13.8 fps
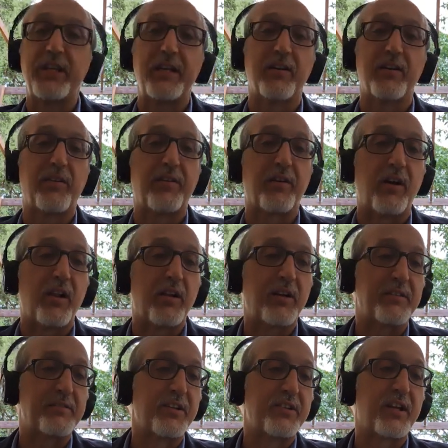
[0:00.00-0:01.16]
each year, the
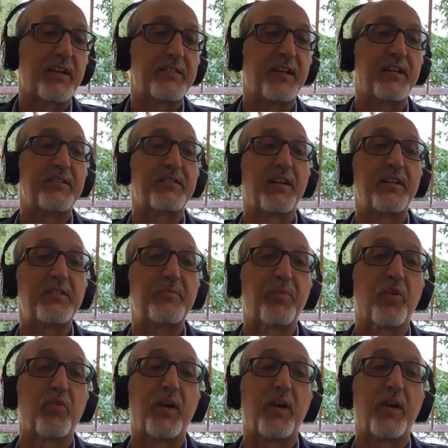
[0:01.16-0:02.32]
Holocaust and Genocide
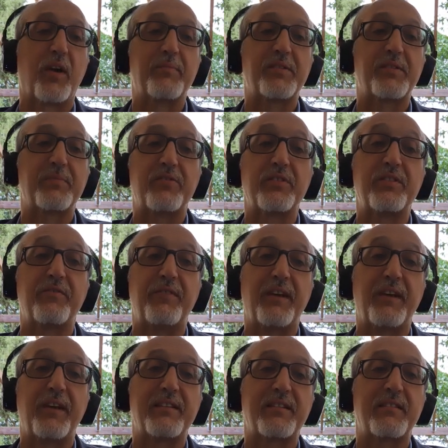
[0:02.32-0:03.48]
Studies program
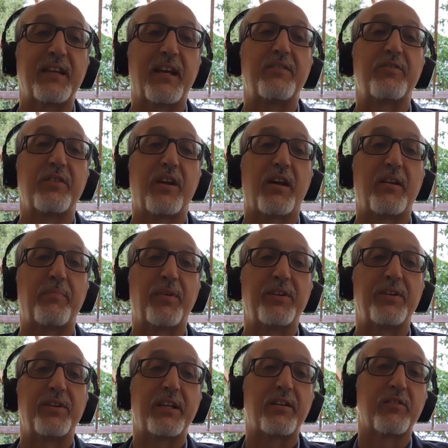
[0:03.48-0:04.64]
sponsors events centered
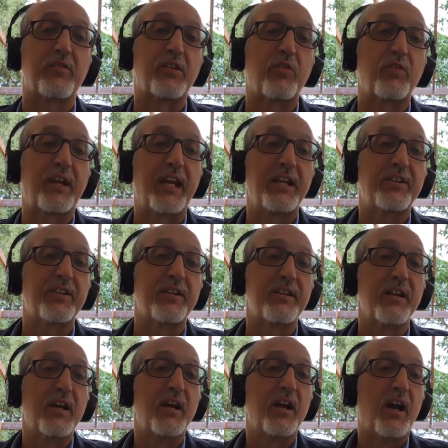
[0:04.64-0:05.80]
on a particular
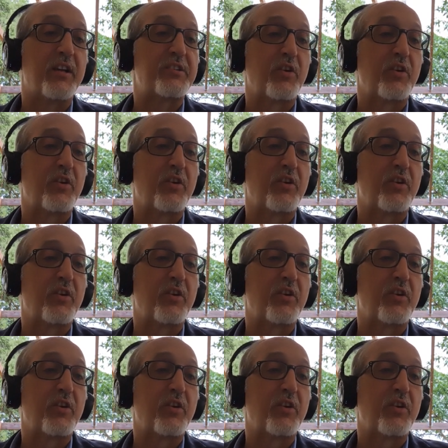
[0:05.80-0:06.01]
location